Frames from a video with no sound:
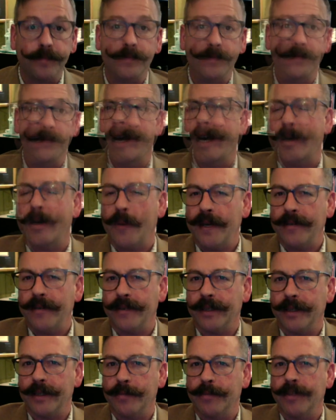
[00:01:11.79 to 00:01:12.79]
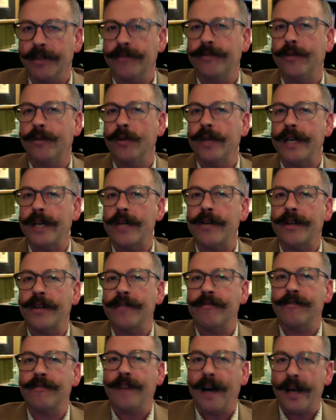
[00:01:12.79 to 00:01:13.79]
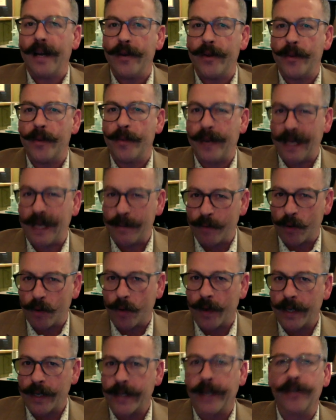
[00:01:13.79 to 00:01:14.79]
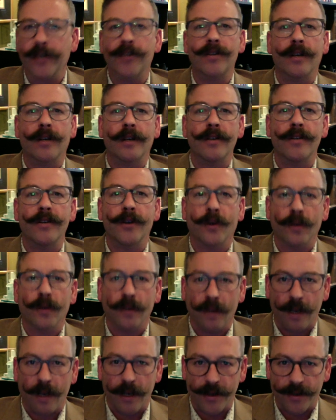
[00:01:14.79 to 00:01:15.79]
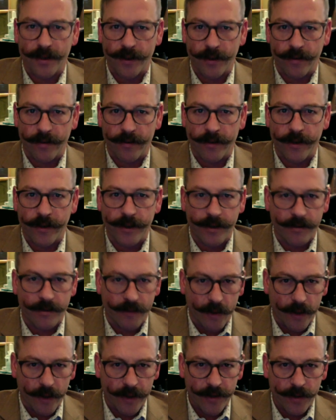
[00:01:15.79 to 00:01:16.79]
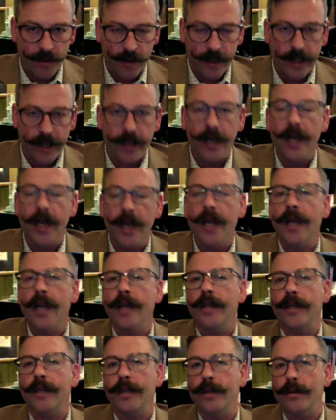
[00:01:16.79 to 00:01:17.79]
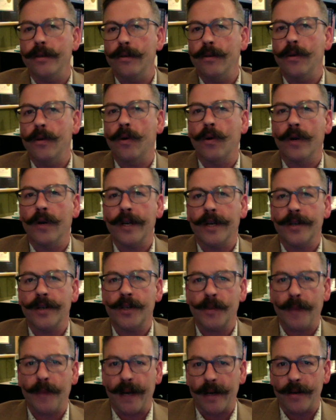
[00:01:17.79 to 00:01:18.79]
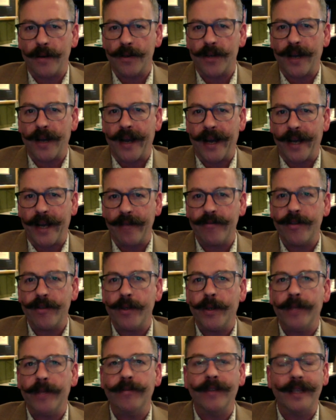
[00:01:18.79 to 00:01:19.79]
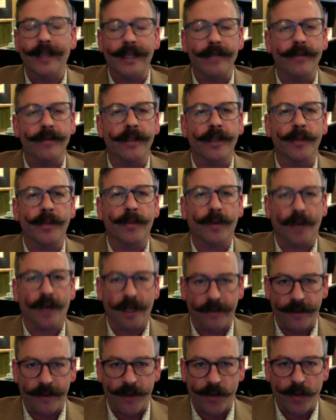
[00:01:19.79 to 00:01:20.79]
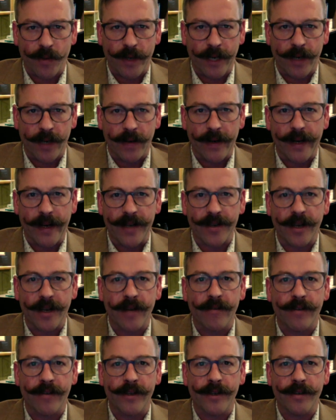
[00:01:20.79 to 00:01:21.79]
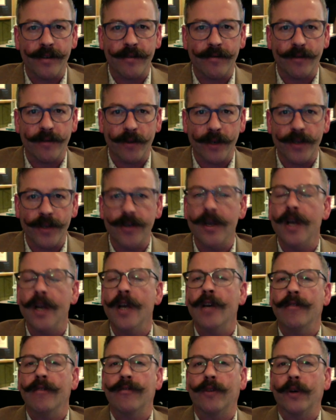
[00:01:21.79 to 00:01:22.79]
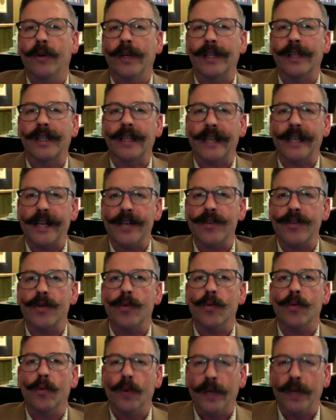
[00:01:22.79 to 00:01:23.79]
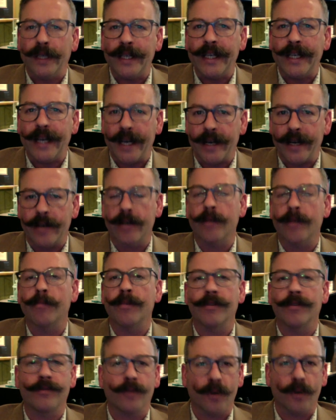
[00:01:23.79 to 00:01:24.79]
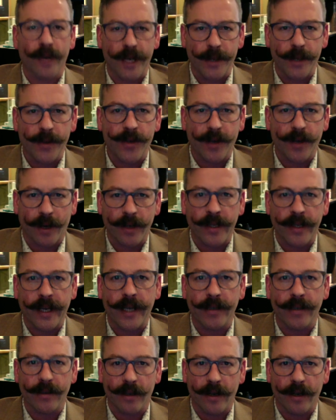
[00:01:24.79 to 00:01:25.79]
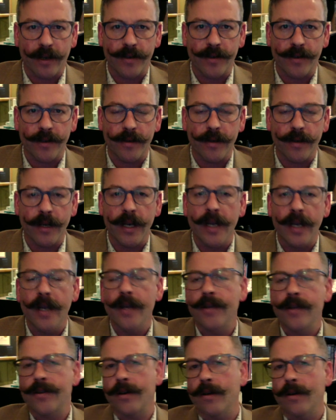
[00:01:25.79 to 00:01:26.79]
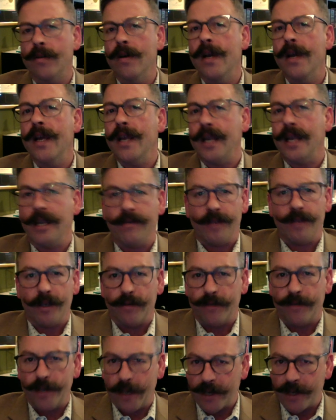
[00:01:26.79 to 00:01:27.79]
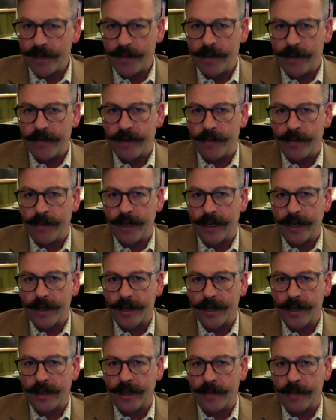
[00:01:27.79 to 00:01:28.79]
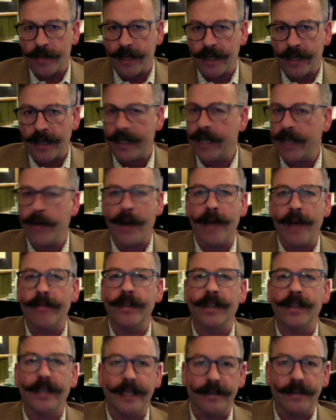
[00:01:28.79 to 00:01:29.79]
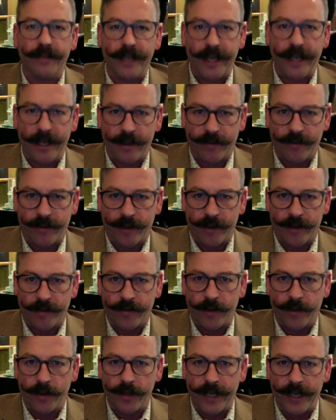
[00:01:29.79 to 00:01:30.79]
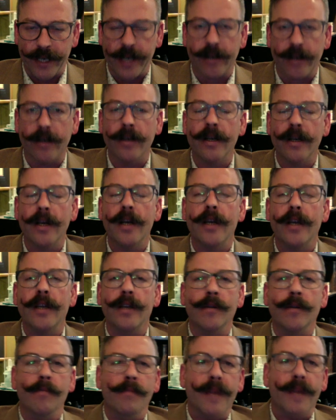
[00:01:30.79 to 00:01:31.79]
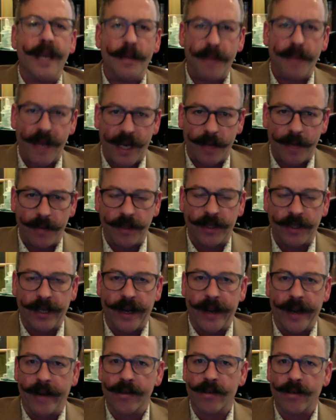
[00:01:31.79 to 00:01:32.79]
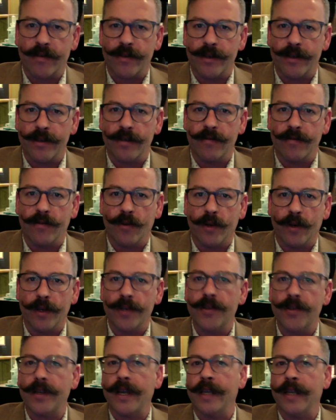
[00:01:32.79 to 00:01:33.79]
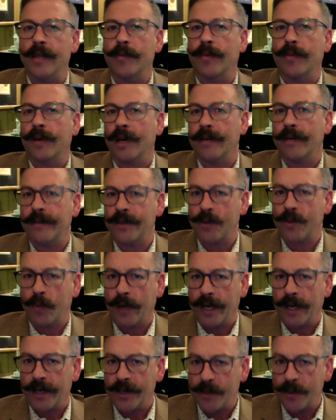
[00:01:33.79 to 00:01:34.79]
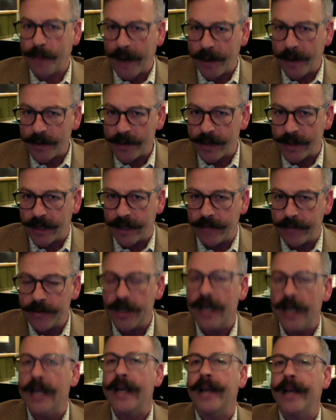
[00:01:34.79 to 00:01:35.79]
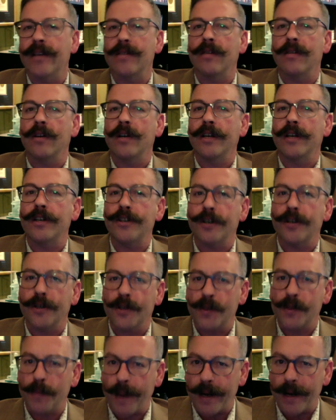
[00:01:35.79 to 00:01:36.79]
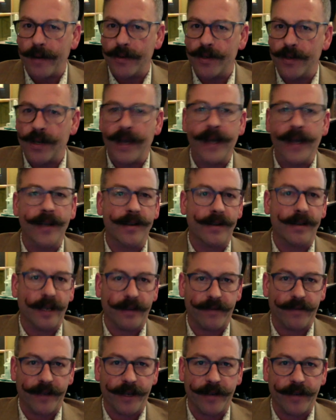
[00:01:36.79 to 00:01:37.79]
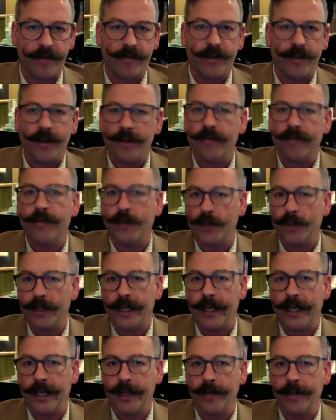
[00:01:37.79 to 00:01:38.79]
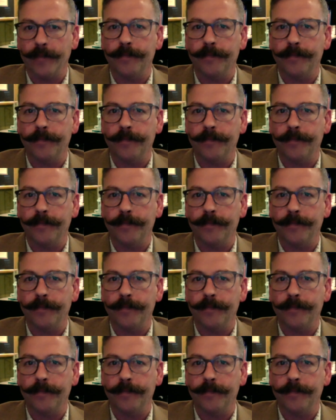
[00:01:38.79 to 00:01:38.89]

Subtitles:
However, before you can file the paperwork that starts your lawsuit for the divorce order, you or your spouse have to have lived in the province where you're asking for the divorce for at least 1 year before you start that lawsuit. So, if you've just moved to British Columbia and you haven't lived here for a full year, you may be able to ask for the divorce in the province where your spouse lives, as long as your spouse has lived there for a full year.